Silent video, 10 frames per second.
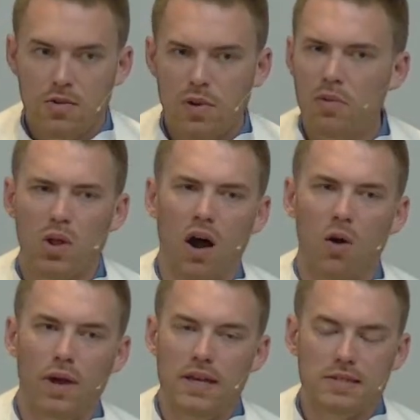We will
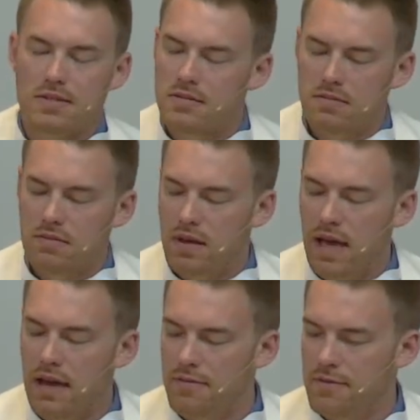always
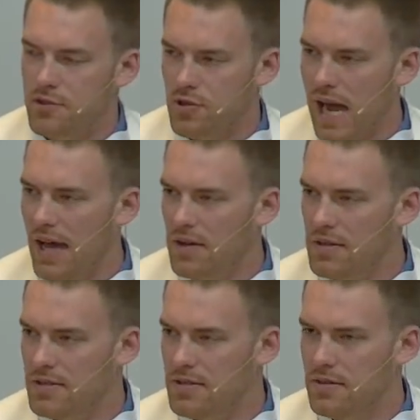have
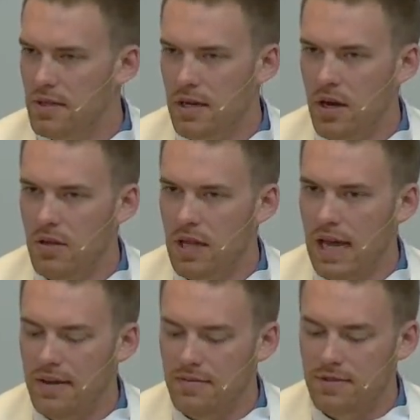trials in our
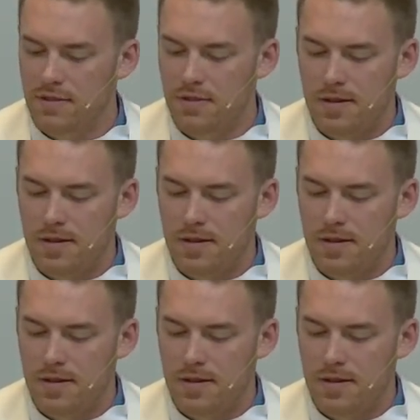lives.